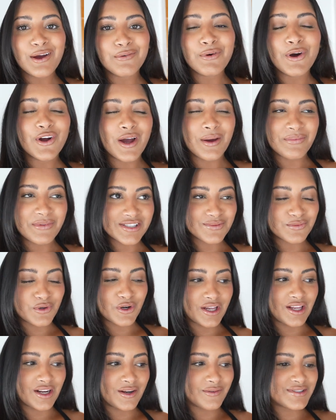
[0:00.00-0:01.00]
I woke up this
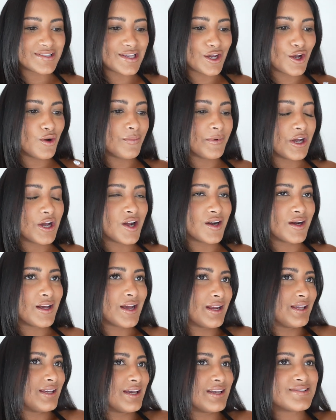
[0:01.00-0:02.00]
morning and I was like, oh my God,
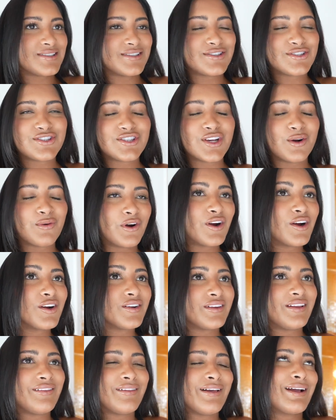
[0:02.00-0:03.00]
I guess it's so
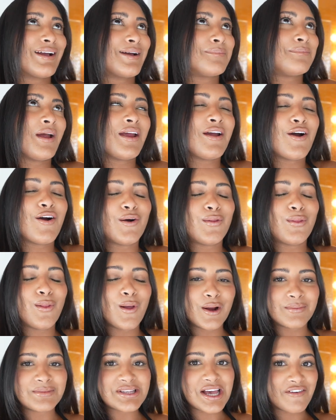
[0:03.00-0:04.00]
early. Like my
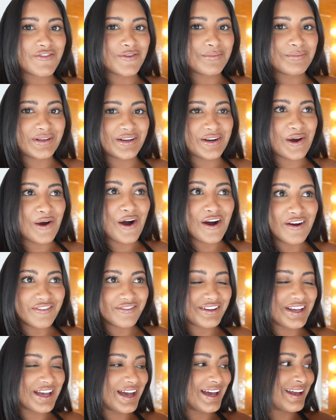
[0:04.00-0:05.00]
alarms haven't been
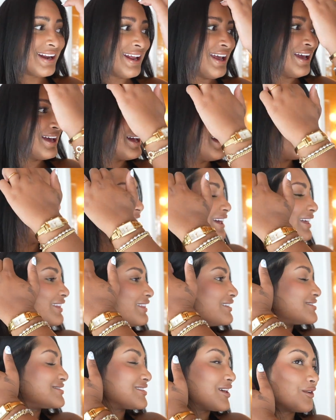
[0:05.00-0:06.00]
off yet.
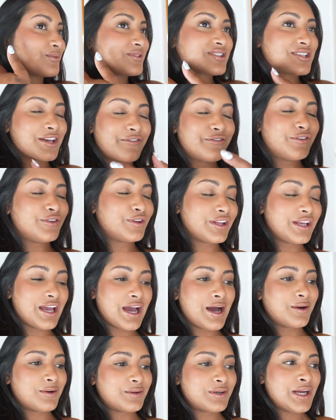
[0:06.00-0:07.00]
And the sun was like fully
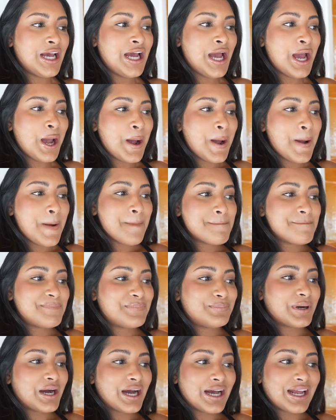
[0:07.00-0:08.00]
out.
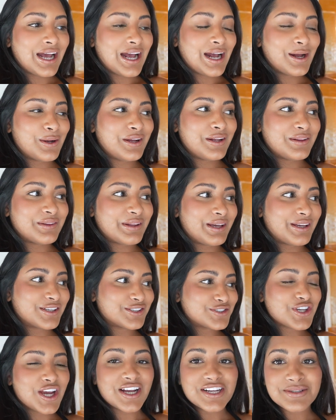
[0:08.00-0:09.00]
But I
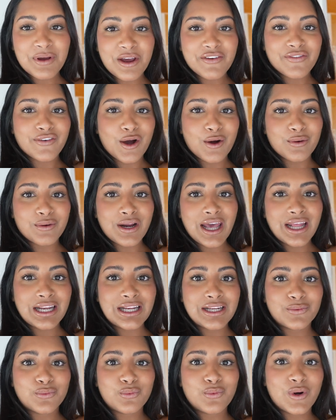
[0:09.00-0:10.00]
like checked my phone and
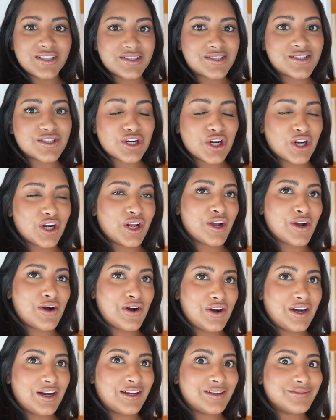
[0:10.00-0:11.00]
it wasn't turning
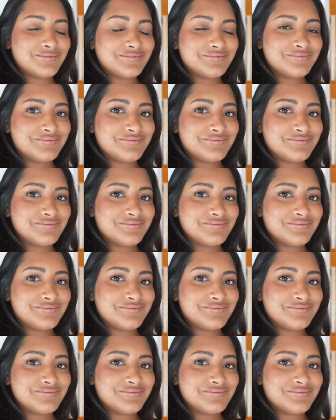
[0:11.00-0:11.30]
on.